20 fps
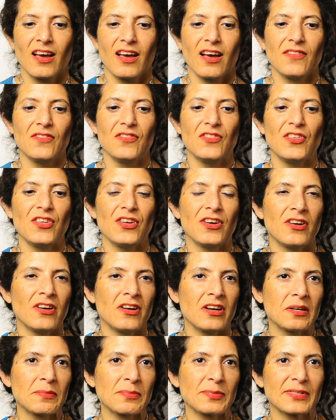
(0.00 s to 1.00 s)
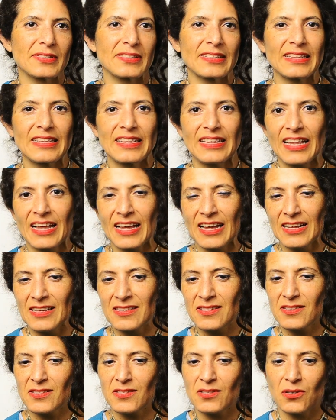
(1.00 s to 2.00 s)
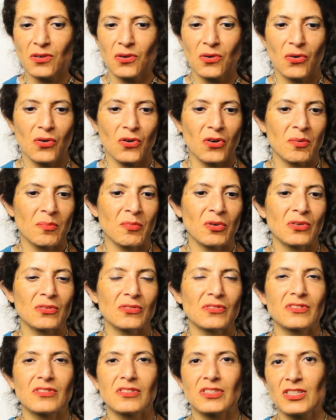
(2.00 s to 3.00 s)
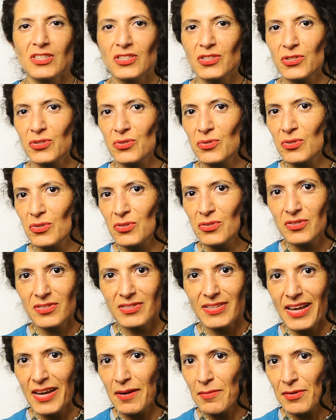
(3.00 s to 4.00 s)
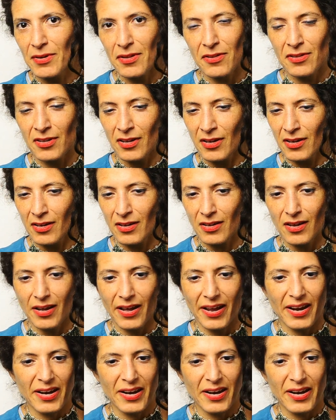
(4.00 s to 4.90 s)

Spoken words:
Nerves, glands, hormones, tissues, everything.